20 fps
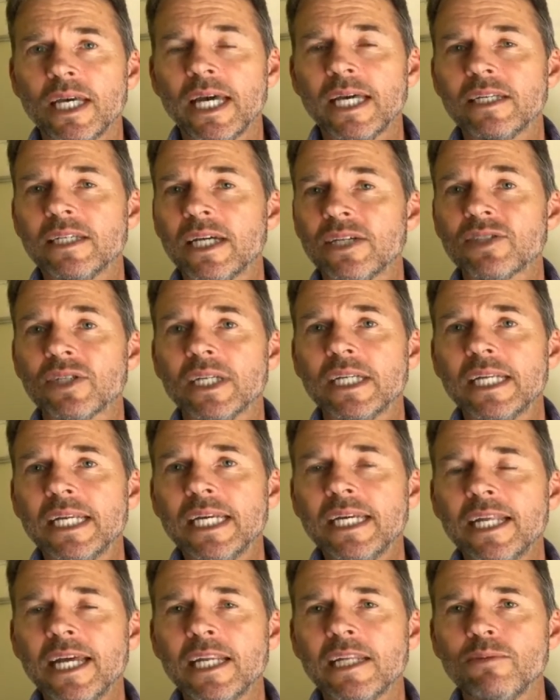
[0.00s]
and doesn't
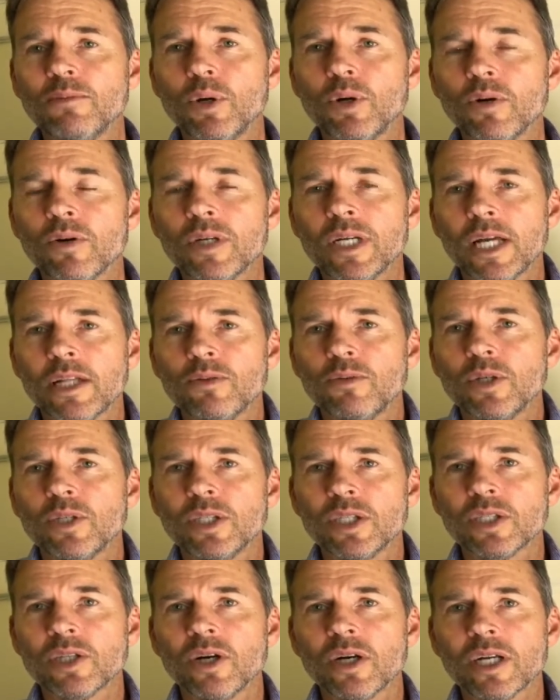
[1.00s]
need any more, in other words,
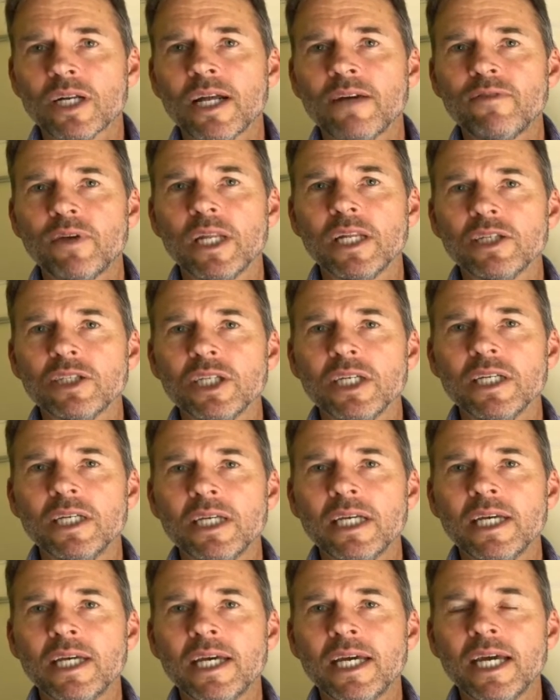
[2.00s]
it's got enough energy,
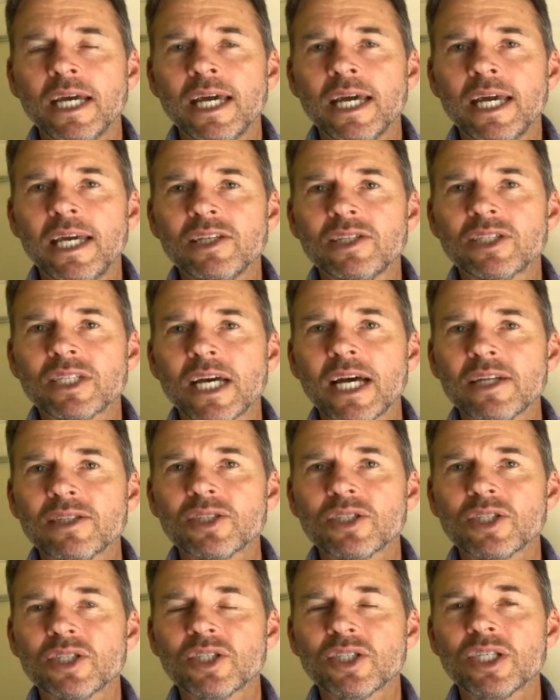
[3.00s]
it starts
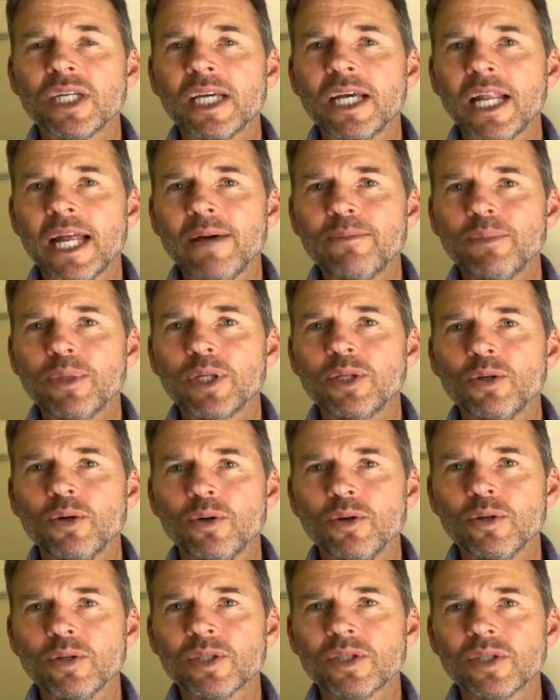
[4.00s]
to seal up the
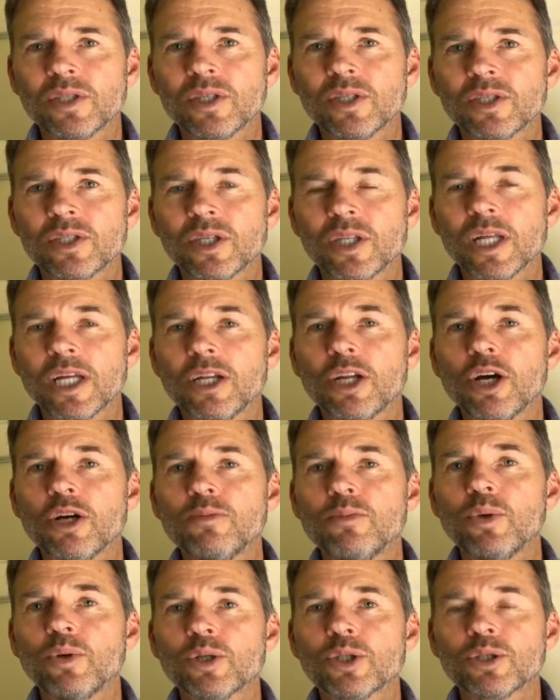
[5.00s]
doors so that no
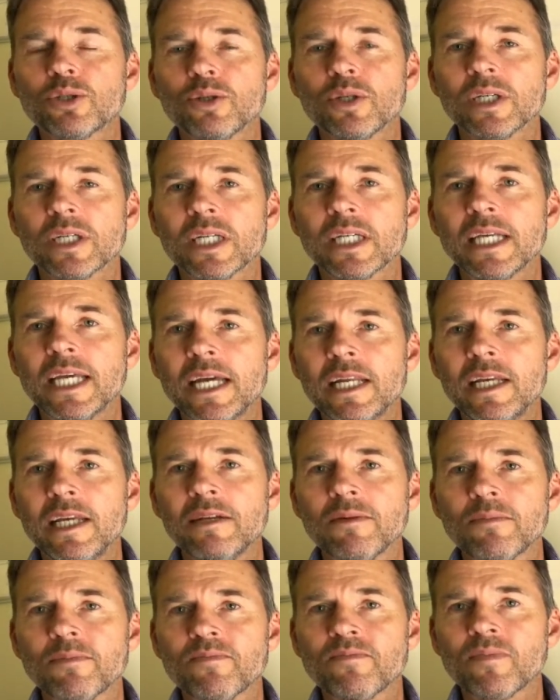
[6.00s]
more sugar can get in.